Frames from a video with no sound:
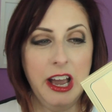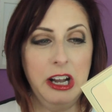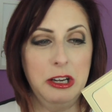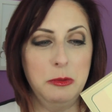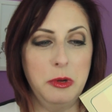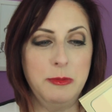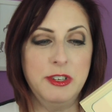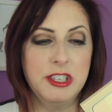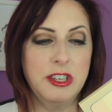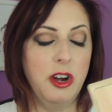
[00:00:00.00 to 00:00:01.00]
I'm
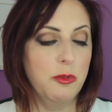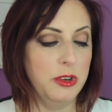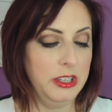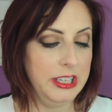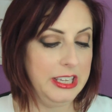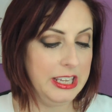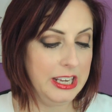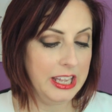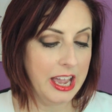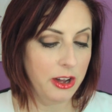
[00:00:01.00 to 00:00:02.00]
just not really
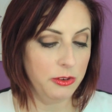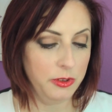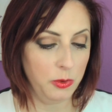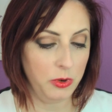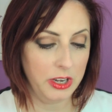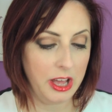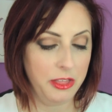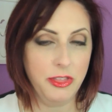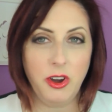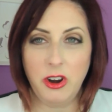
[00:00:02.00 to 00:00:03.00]
getting out of it what I
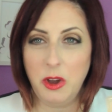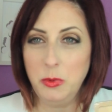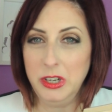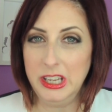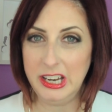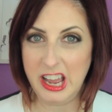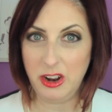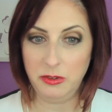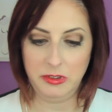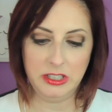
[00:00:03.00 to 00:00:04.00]
thought I would get
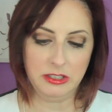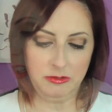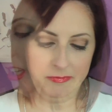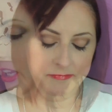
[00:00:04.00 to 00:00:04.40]
out of it.